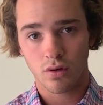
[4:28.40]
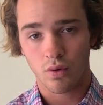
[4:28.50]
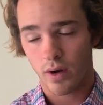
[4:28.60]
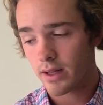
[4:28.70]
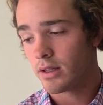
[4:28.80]

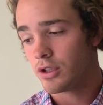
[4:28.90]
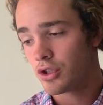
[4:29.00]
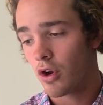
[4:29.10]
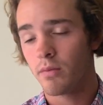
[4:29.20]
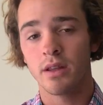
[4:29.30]
correctly
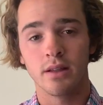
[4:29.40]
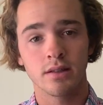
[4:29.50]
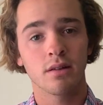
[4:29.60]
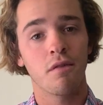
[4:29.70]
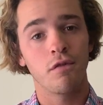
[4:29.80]
show me
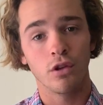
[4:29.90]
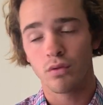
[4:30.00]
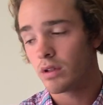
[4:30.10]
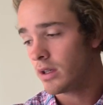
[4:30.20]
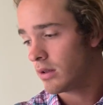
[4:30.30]
this
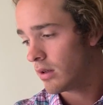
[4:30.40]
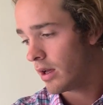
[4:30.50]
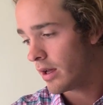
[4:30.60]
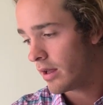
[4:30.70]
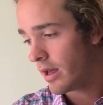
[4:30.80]
fluently,
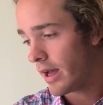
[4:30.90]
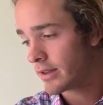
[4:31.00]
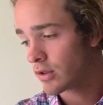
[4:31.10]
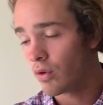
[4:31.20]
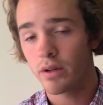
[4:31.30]

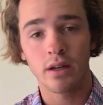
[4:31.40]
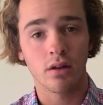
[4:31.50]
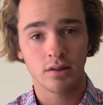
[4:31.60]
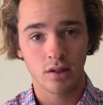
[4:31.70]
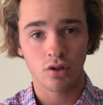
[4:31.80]
scoring
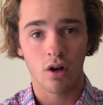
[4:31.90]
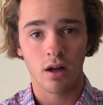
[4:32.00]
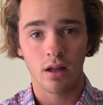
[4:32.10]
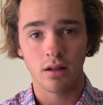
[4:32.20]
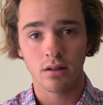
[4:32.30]
at such a
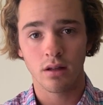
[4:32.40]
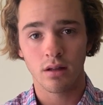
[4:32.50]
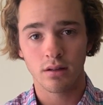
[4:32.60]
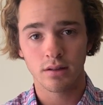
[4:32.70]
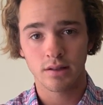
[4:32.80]
high
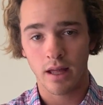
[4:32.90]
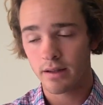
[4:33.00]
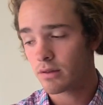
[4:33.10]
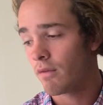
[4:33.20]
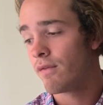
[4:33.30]

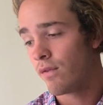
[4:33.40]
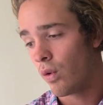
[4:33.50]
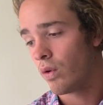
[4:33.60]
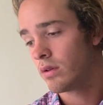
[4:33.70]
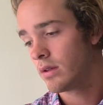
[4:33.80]
status of
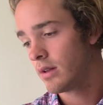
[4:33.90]
4.